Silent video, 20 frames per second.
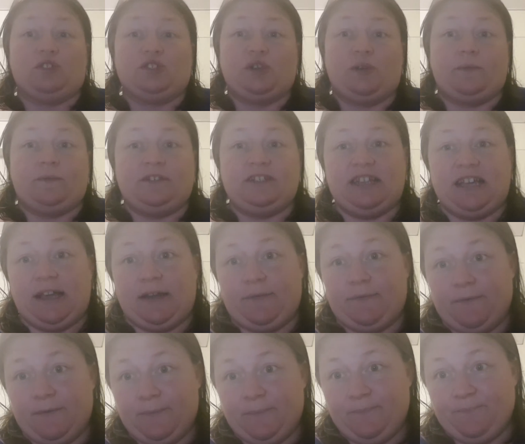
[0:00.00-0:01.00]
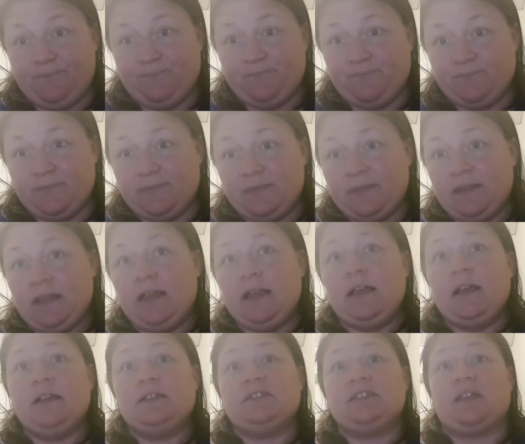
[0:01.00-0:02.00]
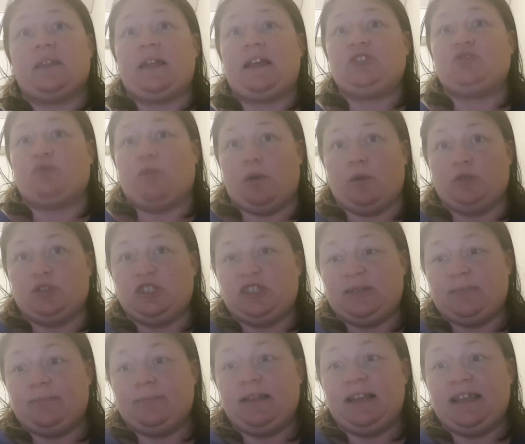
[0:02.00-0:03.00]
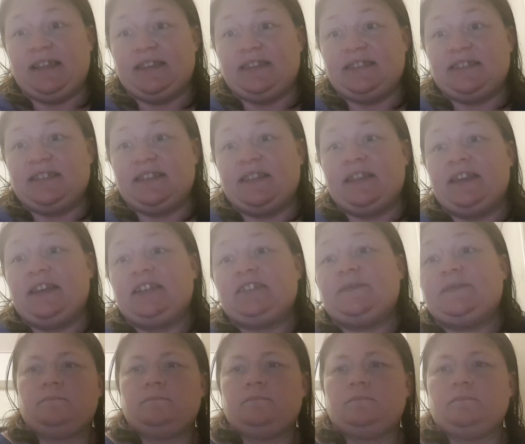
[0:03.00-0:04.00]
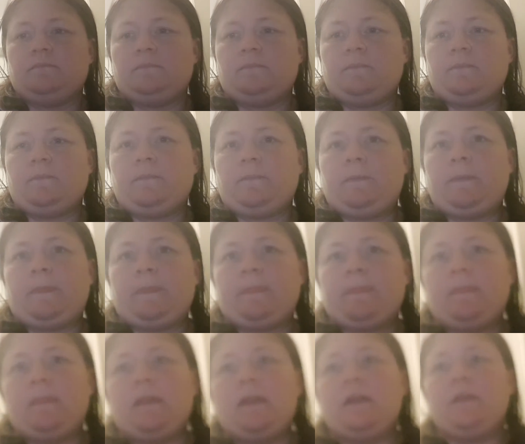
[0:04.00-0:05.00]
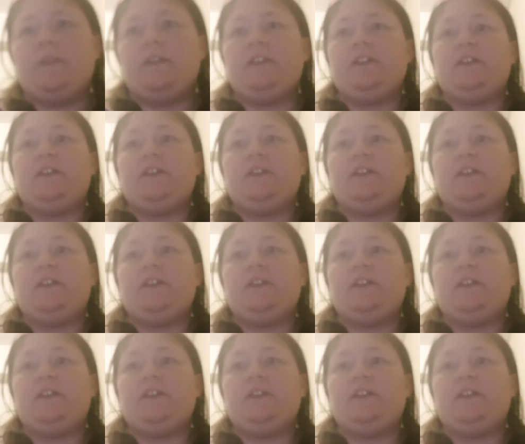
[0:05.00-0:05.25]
of death. So that's Rosa Millett, the next victim. Then you